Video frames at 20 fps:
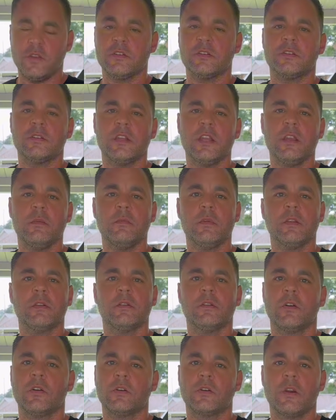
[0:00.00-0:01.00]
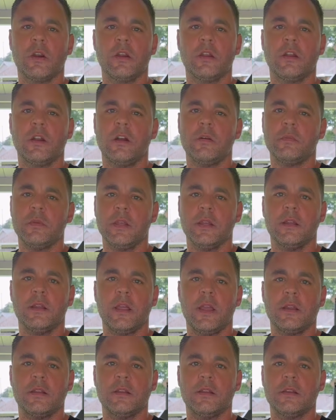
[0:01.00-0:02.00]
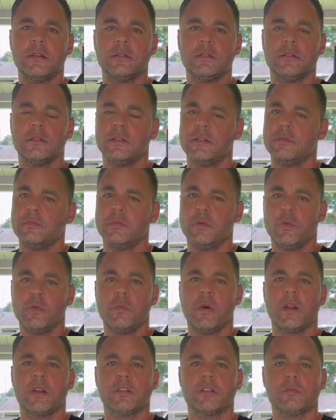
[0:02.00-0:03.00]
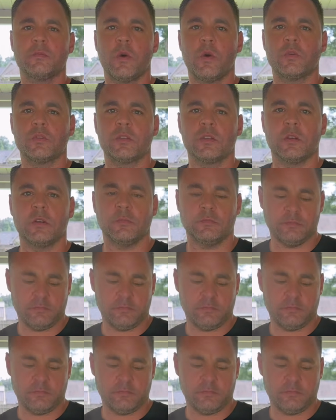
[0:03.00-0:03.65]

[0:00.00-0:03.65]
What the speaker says: steam it or grill it up, eat it like this. We're about to smoke some.